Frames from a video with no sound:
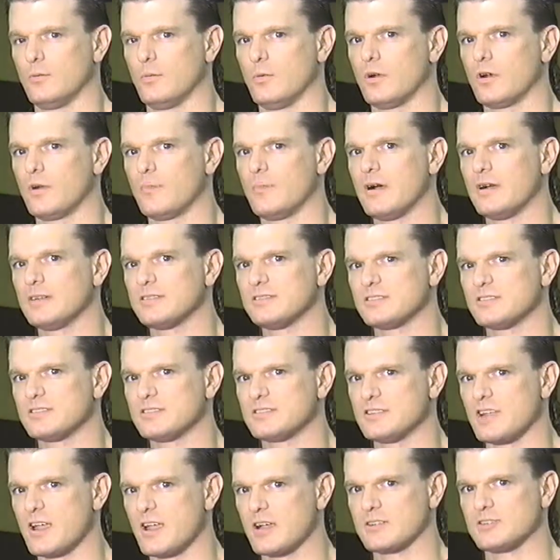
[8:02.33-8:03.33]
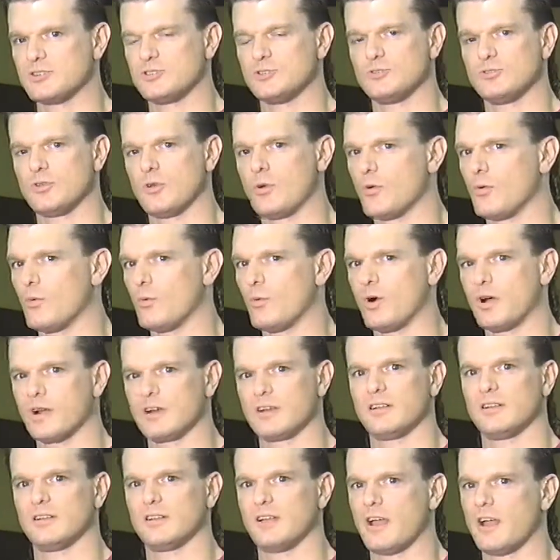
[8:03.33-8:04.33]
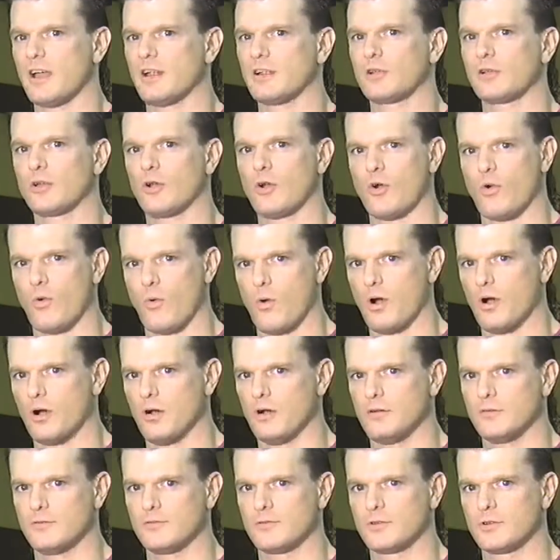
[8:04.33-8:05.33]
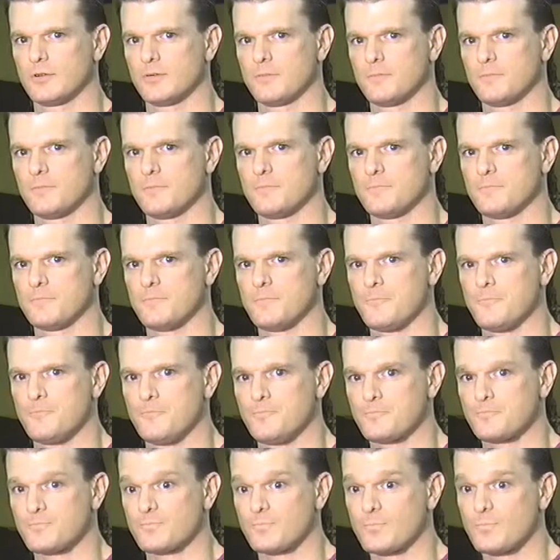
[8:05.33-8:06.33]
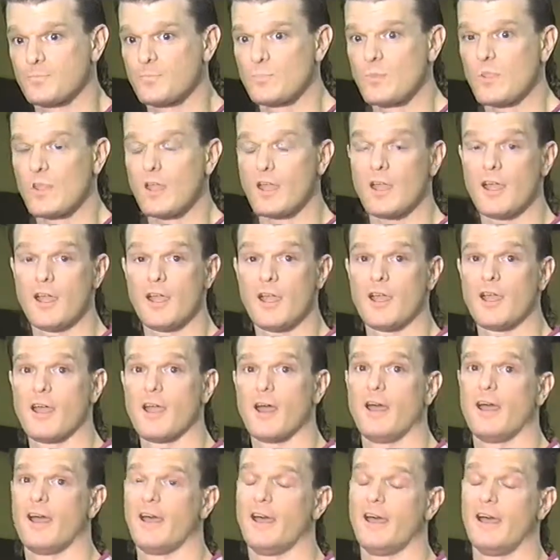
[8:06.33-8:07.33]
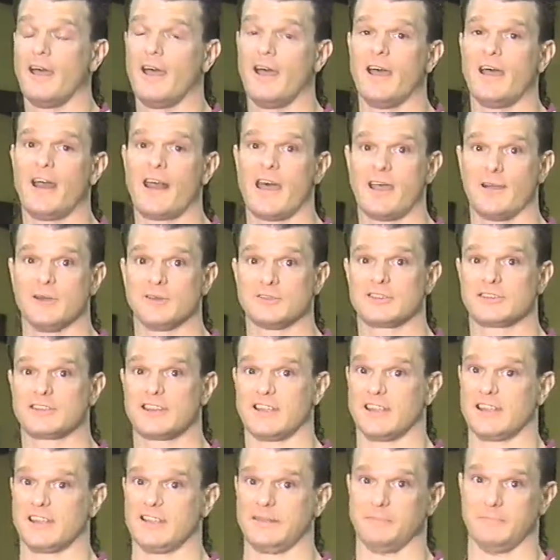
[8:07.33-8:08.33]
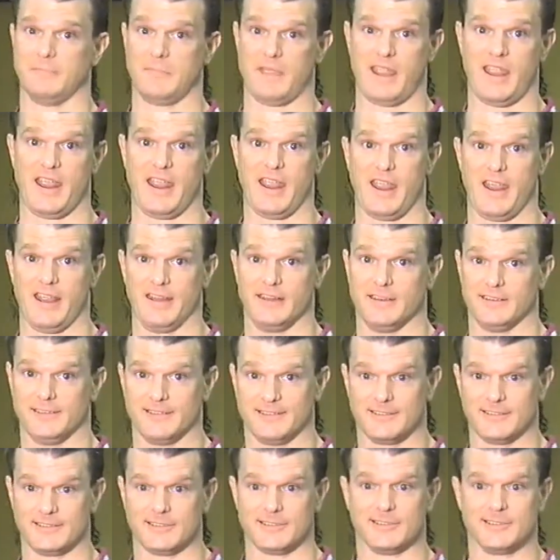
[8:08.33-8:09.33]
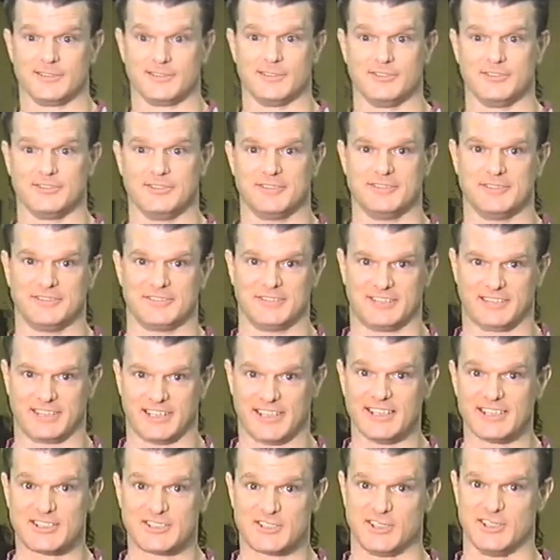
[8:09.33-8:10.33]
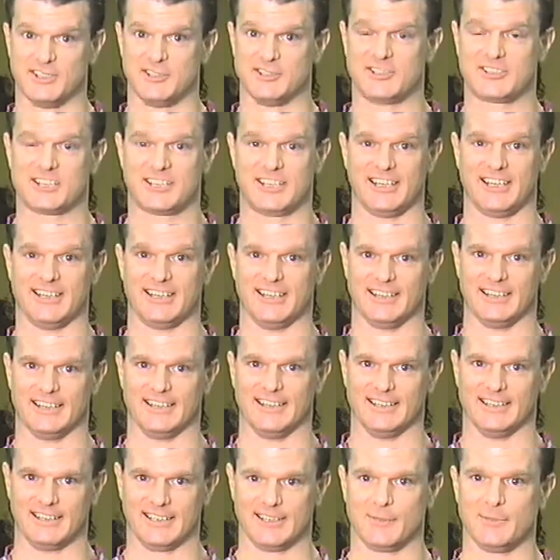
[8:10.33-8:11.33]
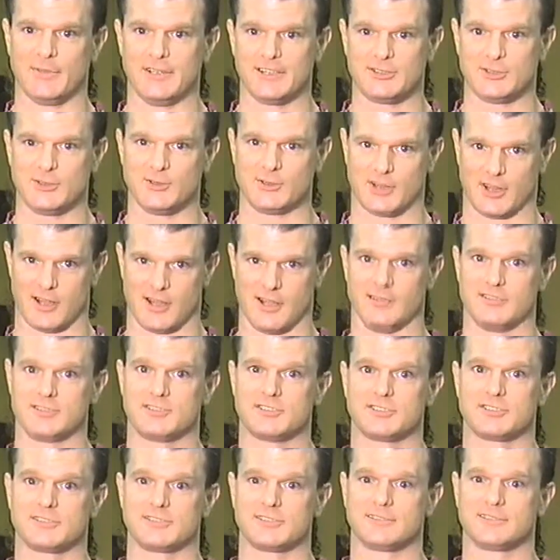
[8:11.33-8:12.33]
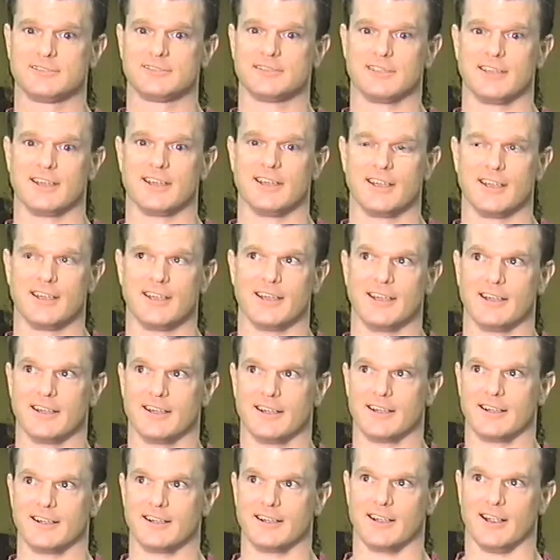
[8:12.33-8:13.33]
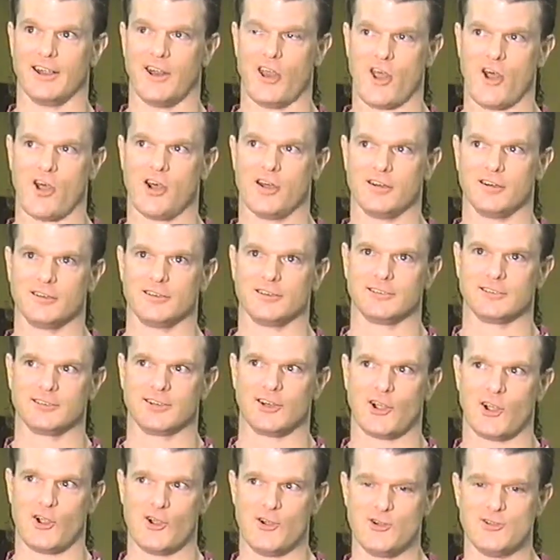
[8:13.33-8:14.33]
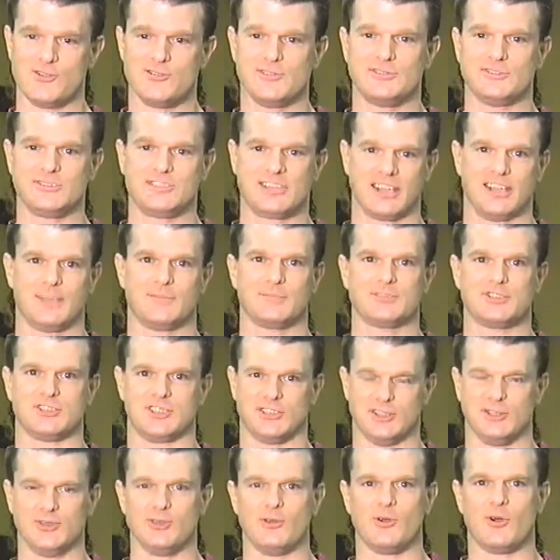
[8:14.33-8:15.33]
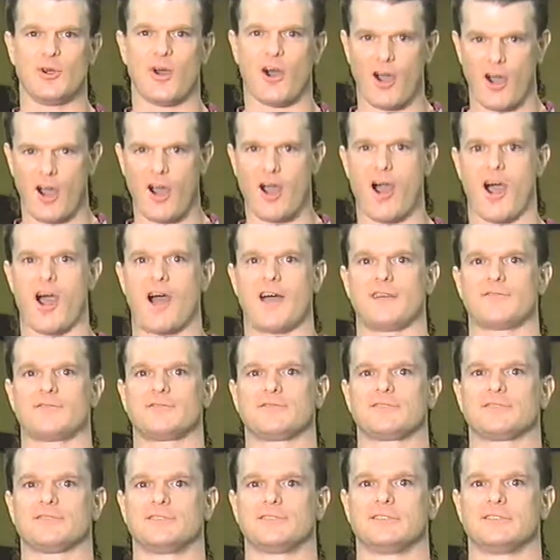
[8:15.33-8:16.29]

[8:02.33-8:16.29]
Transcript: What about the sex you don't want to let go of? And I was thinking, man, this dude's getting a little bit too close. You know, who tipped you off?